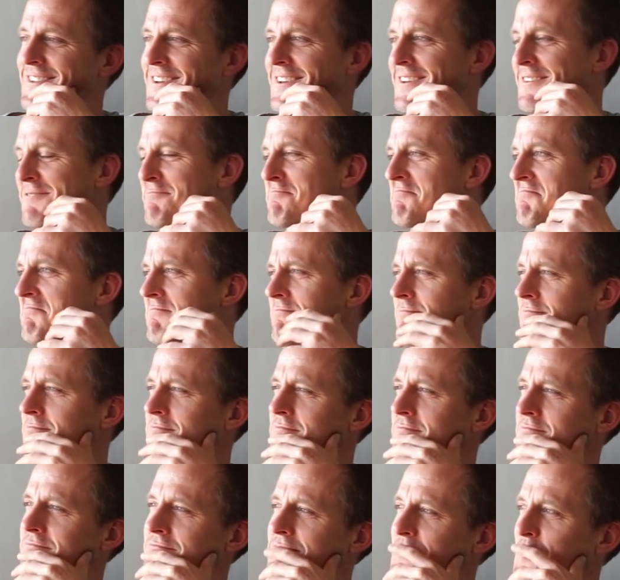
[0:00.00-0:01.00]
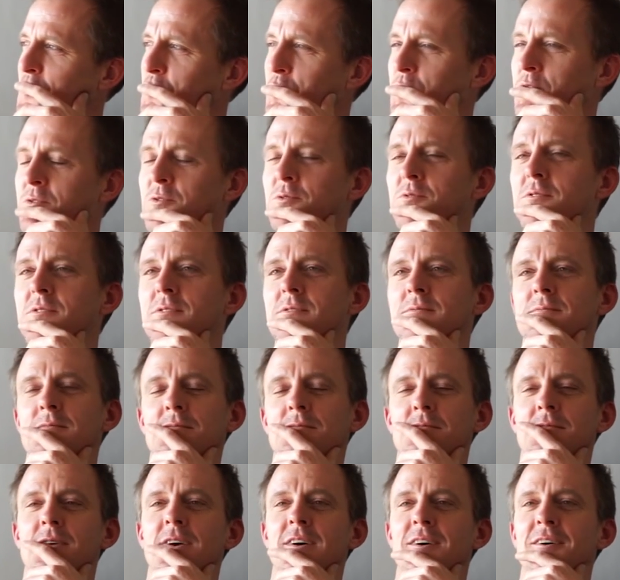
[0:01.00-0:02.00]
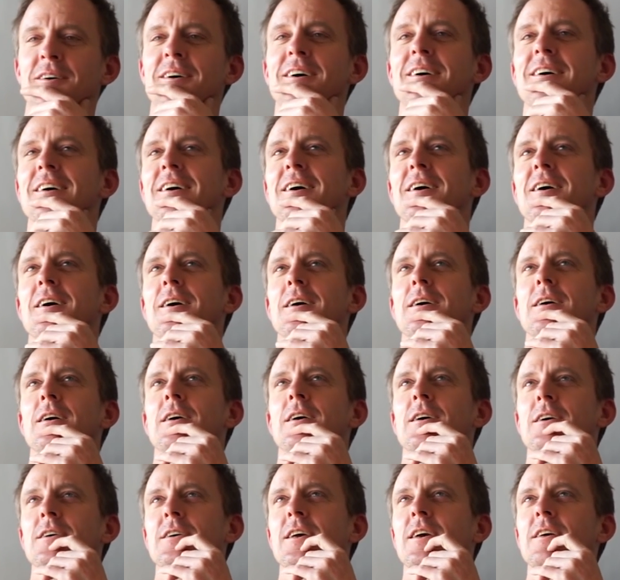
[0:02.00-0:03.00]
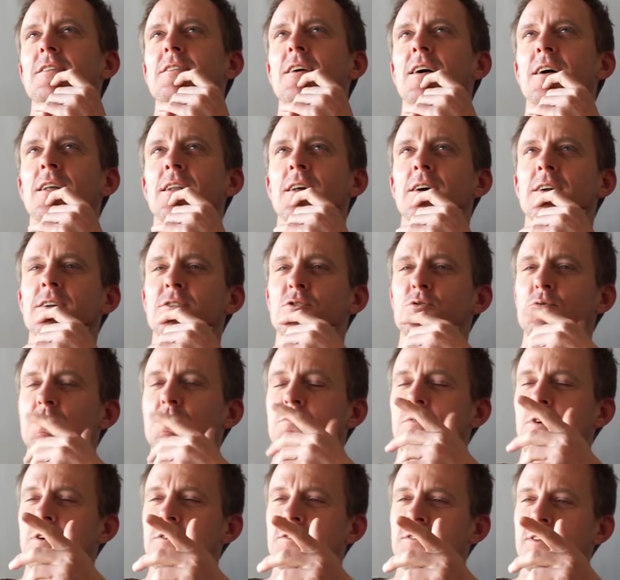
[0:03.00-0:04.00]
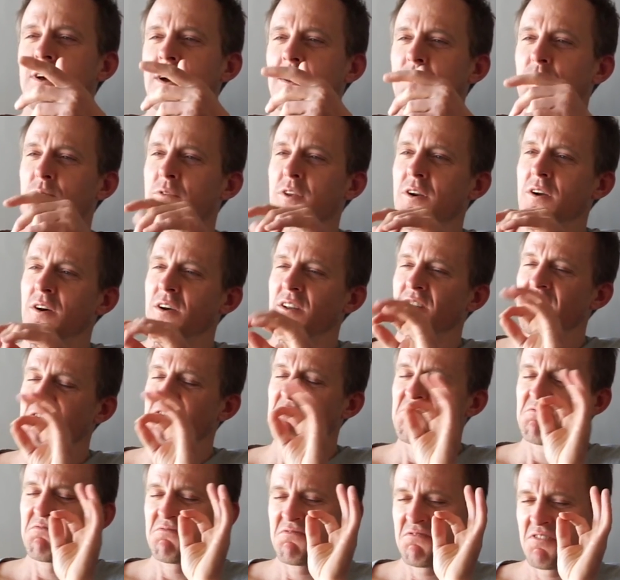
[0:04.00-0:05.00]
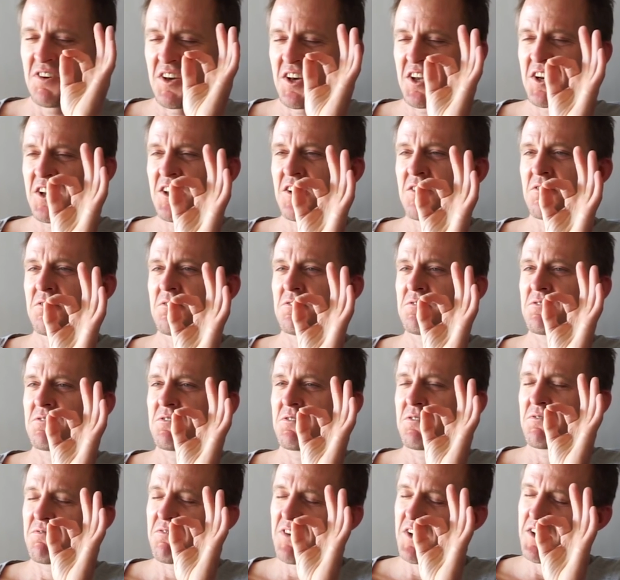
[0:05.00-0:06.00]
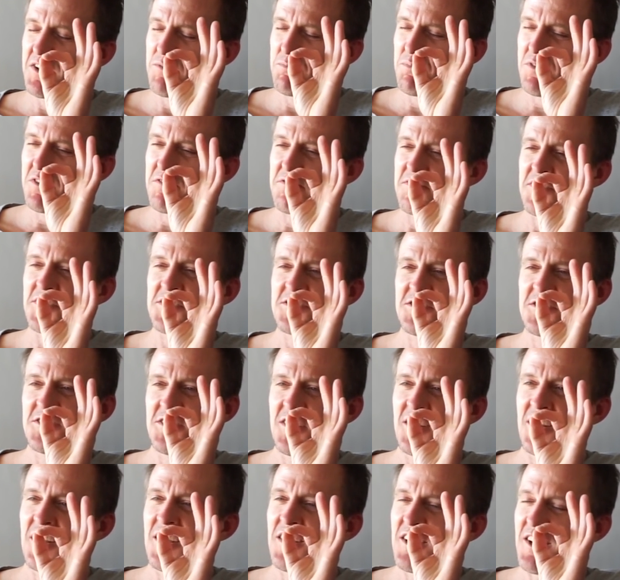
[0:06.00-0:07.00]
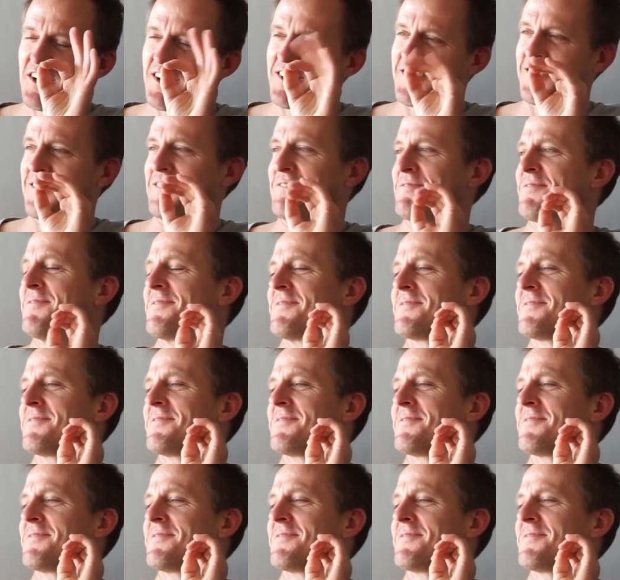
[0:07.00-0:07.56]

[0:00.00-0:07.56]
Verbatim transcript: like, mm, good news? Okay, Tyler, you won time trial. Very good, you're very professional, I like.